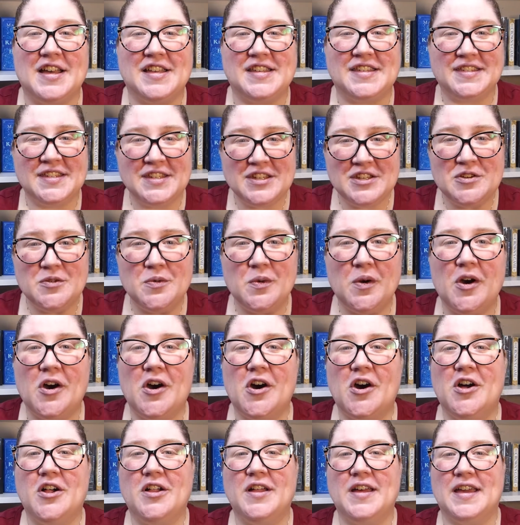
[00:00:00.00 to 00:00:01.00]
see you
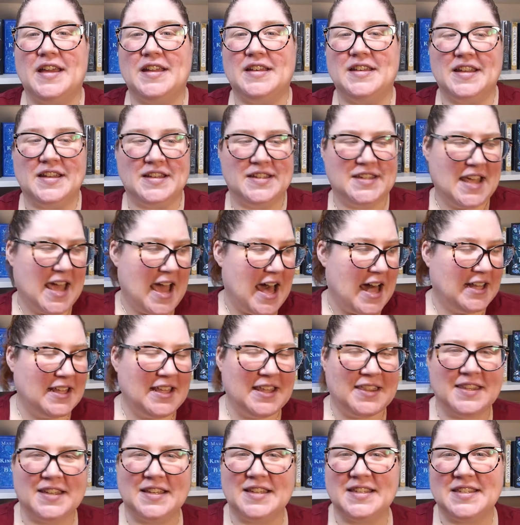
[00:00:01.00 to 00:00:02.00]
all and
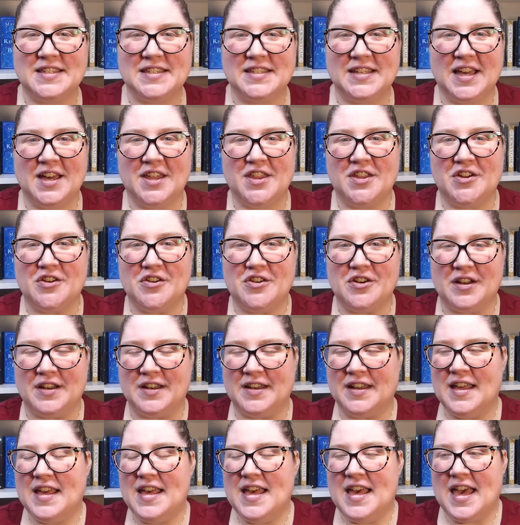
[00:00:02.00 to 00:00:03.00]
tally things together
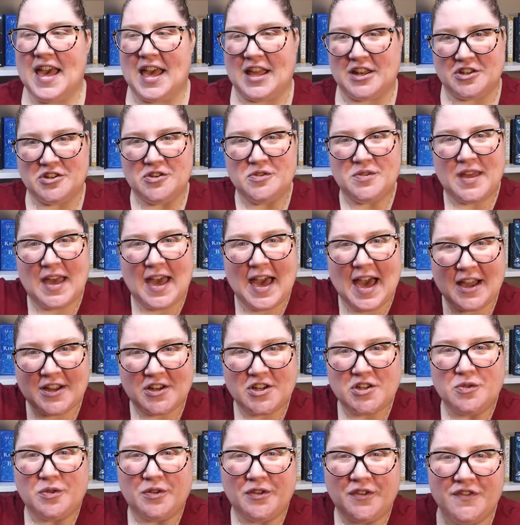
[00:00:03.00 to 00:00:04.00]
and do the
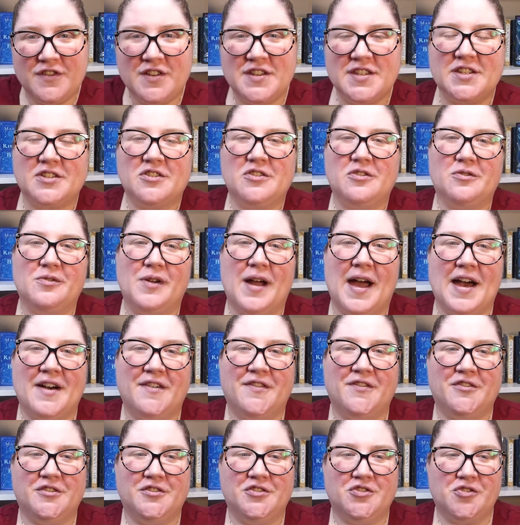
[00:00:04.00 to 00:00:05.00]
actual physical
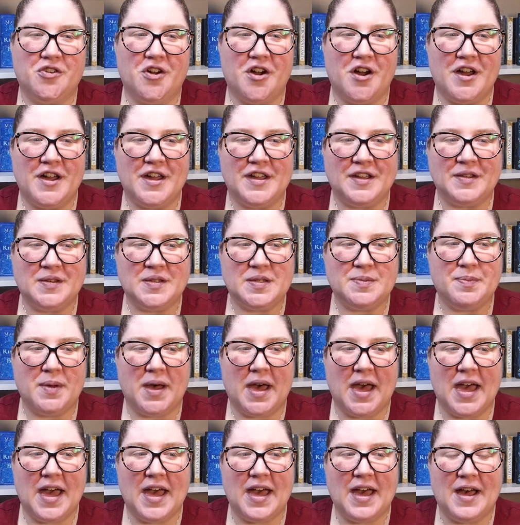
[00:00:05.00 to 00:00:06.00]
raffle drawings,
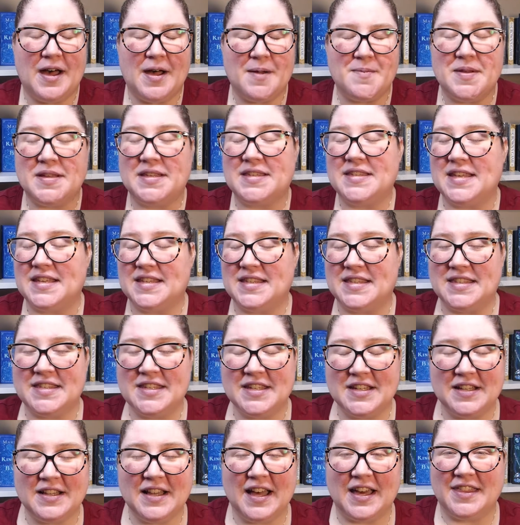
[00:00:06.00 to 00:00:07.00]
but it's
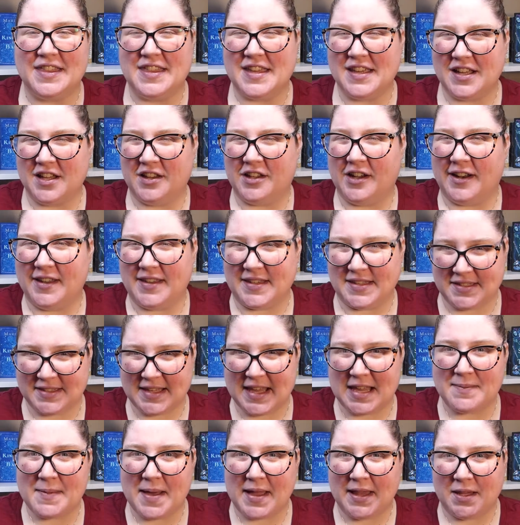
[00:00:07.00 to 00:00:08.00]
still, I think, a lot of the
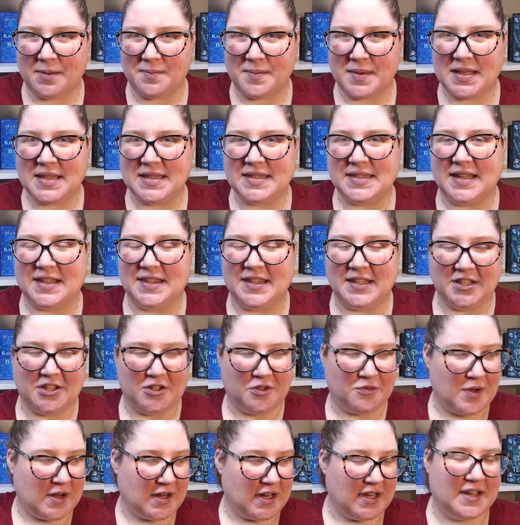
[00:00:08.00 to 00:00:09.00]
same elements. I think
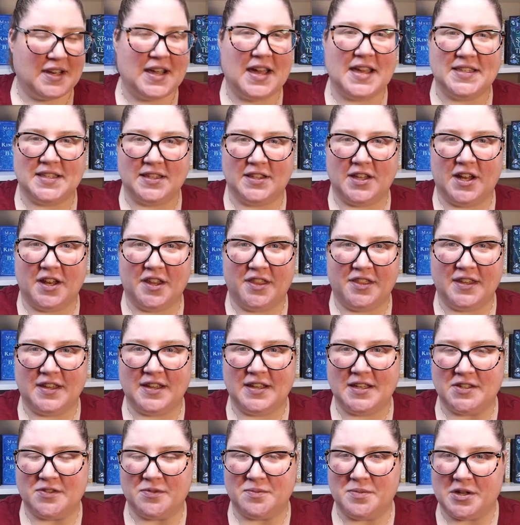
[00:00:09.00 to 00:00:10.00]
you'll recognize a lot of
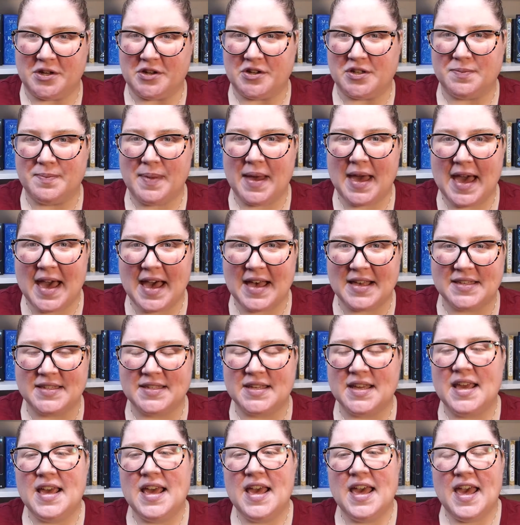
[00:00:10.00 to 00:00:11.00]
things from years
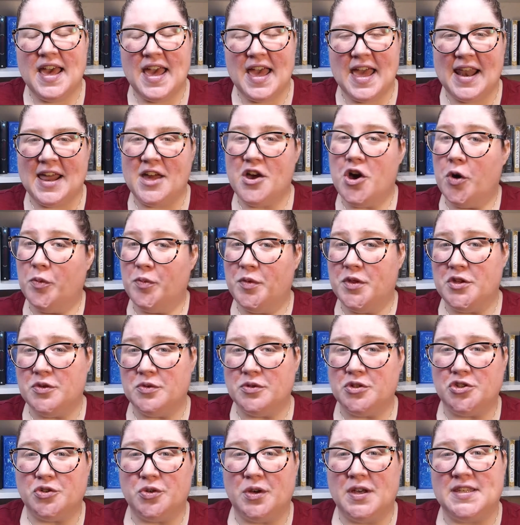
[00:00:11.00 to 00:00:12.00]
past, and I hope that
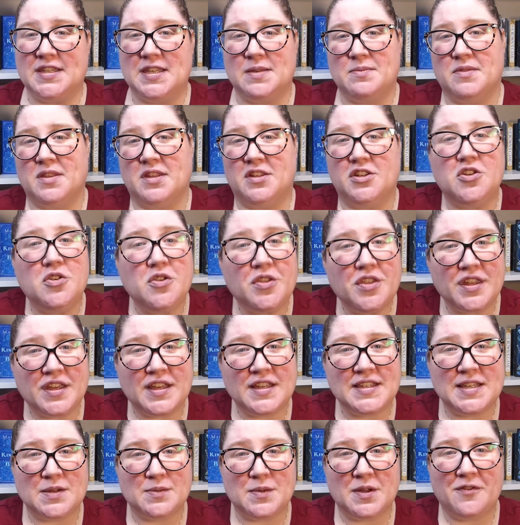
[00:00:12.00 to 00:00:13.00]
you enjoy some of the new
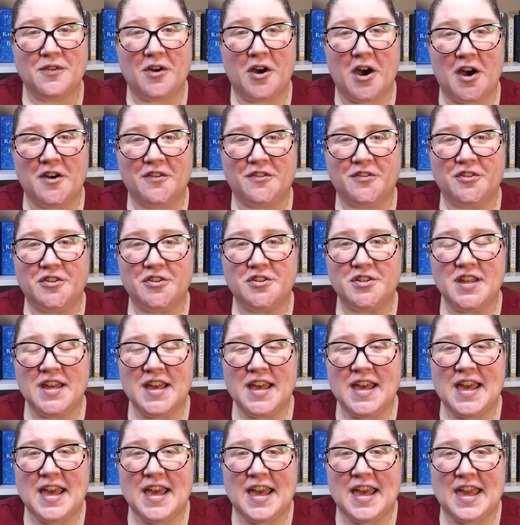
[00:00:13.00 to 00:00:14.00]
things that we've offered,
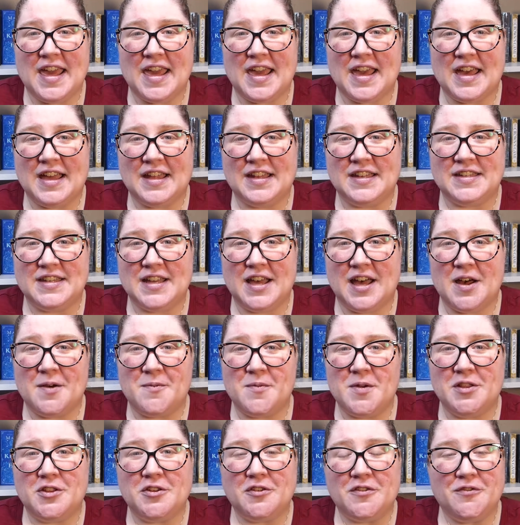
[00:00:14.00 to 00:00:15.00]
and
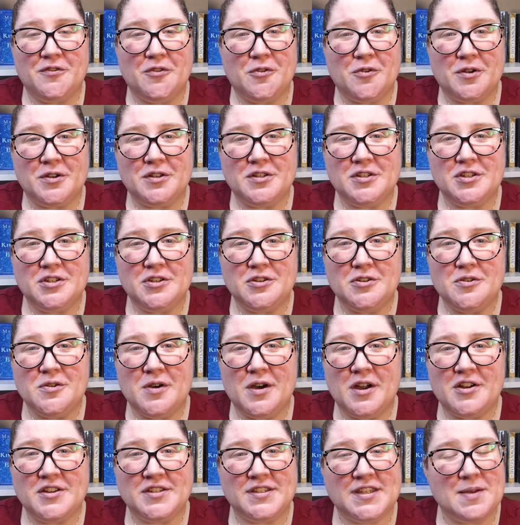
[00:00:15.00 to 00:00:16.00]
we look forward to
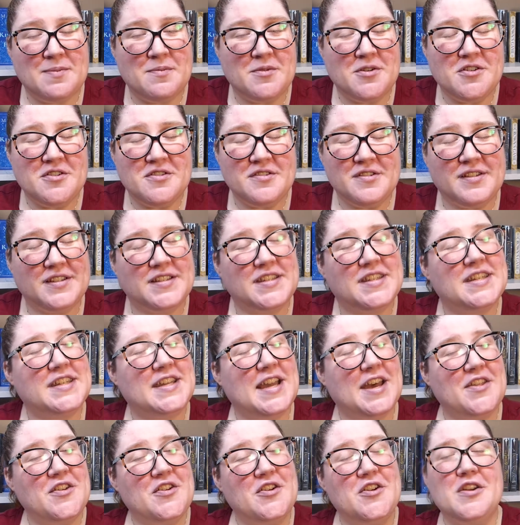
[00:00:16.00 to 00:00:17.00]
our summer
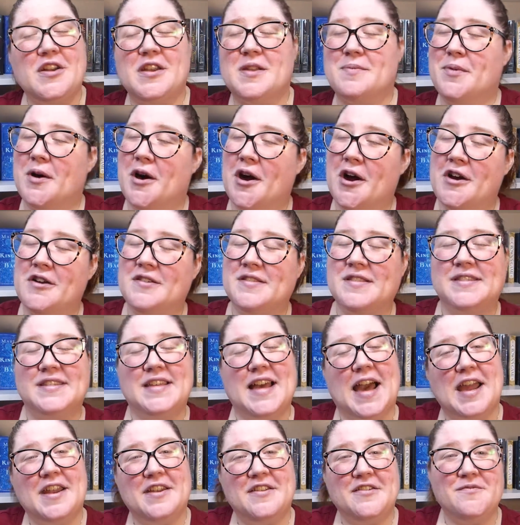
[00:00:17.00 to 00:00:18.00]
together and apart,
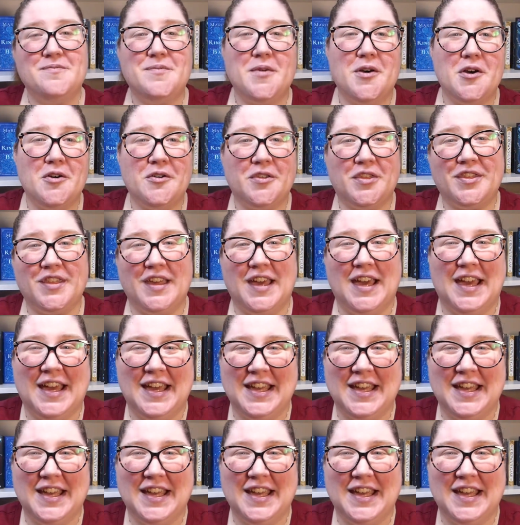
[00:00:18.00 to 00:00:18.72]
kind of both.